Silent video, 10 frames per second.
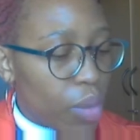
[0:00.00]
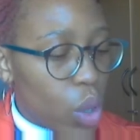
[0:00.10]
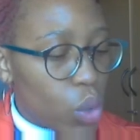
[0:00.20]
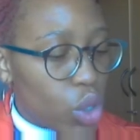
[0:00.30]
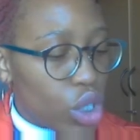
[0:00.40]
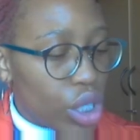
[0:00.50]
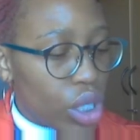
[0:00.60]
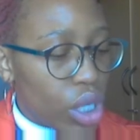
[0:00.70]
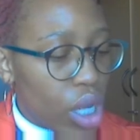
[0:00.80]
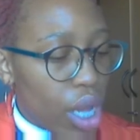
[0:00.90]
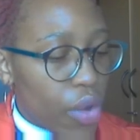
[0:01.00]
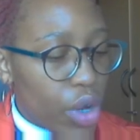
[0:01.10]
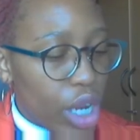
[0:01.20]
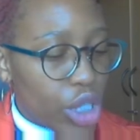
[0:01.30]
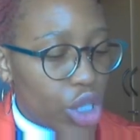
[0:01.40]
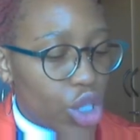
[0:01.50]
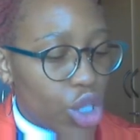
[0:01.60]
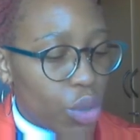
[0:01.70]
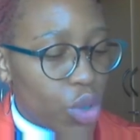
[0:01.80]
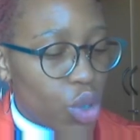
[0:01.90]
coaching relationships